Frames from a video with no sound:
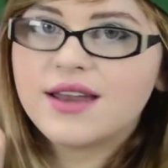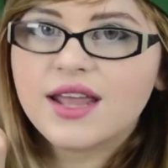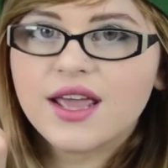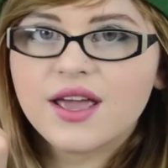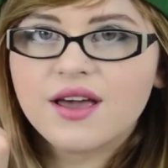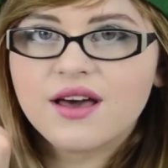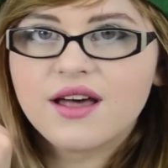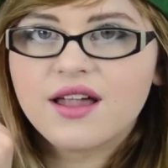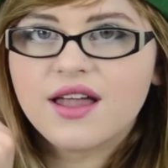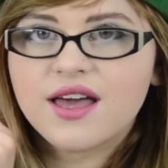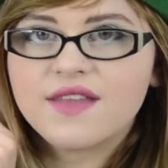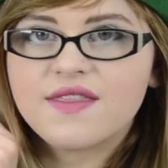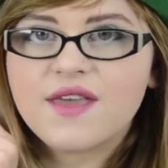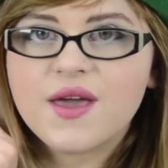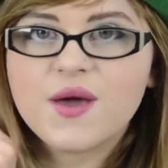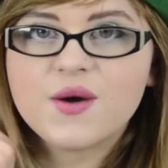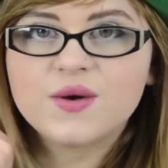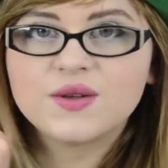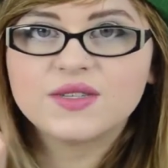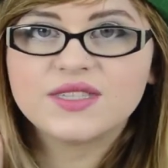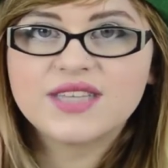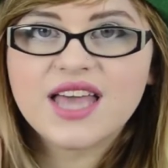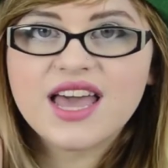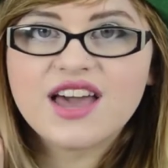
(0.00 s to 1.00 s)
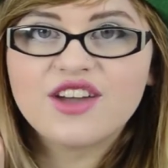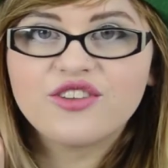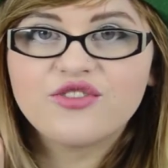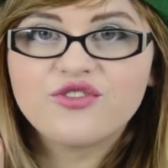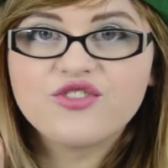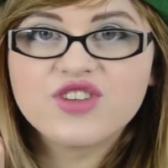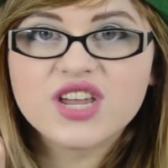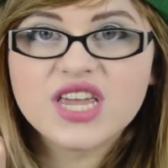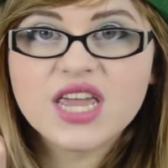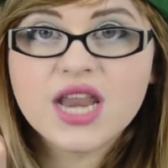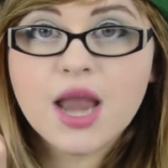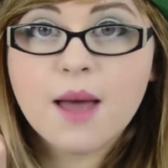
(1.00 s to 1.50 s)
Neil, and they all sound
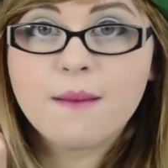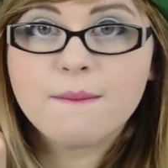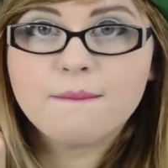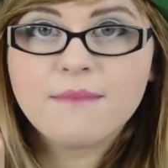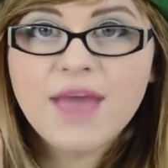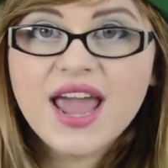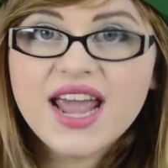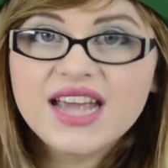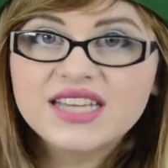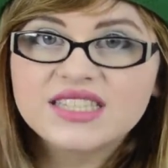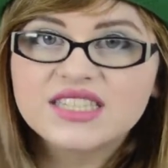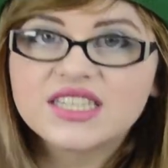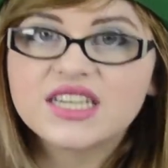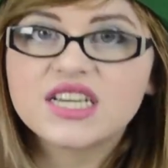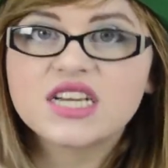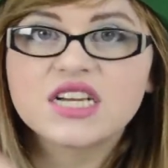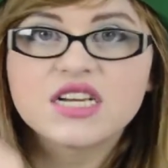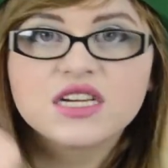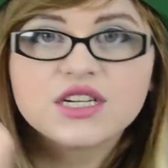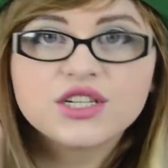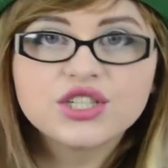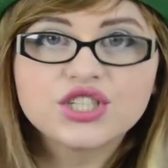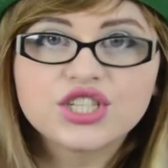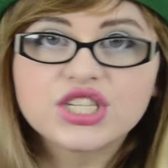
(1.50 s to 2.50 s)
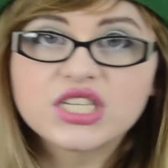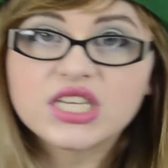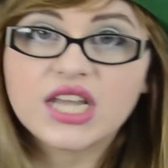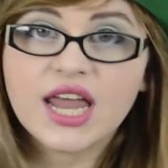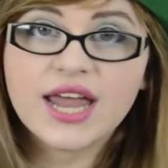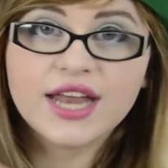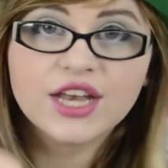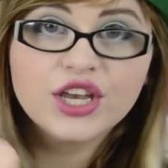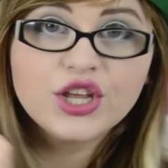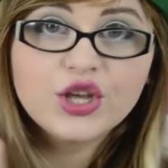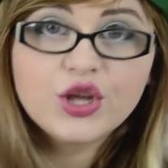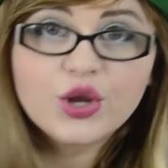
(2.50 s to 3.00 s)
freaking amazing, just
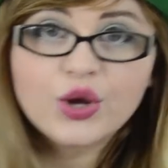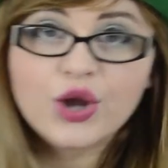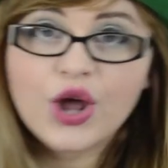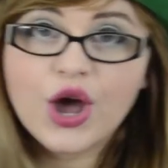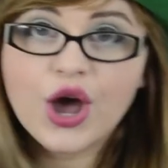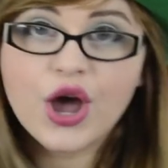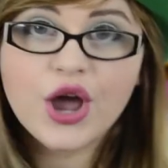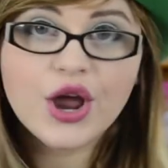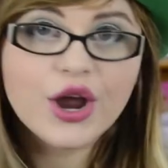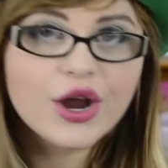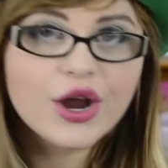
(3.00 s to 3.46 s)
letting you know.